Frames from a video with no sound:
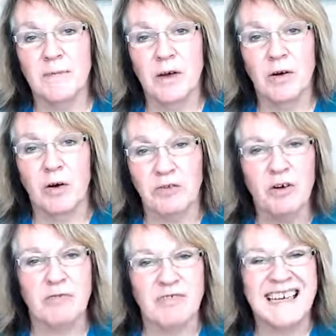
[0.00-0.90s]
or
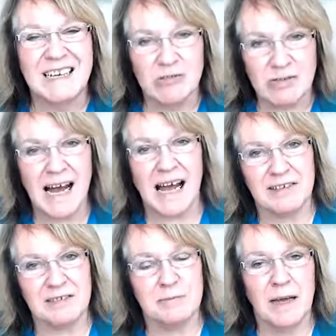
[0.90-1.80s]
don't really
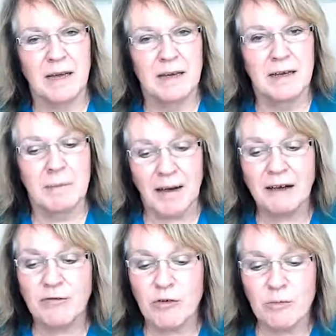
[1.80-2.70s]
grasp.
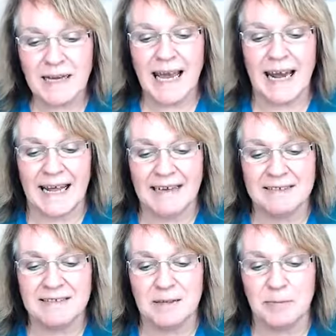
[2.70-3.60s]
Platform
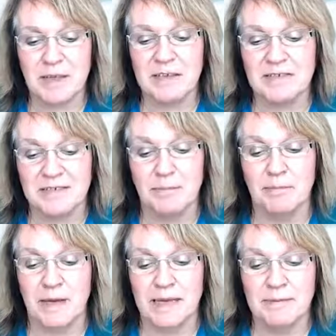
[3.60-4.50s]
mechanics, to put it
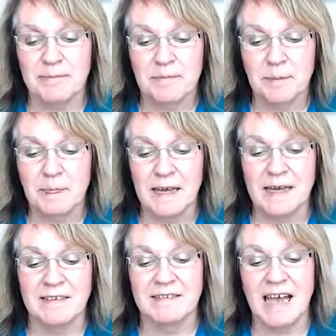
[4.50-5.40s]
simply,
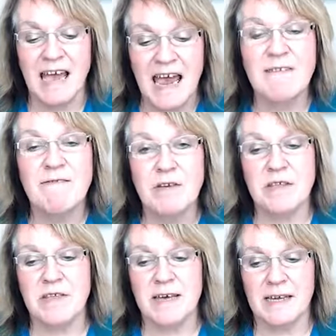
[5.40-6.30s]
is
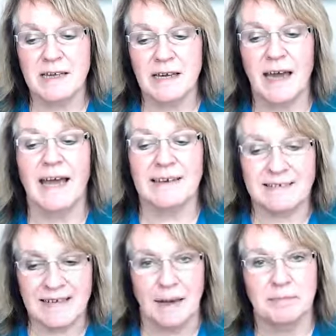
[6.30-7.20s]
everything
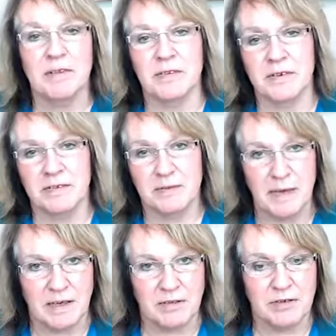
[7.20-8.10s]
except the
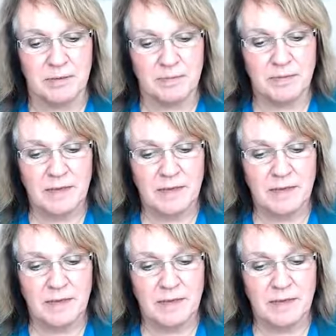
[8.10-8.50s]
speech.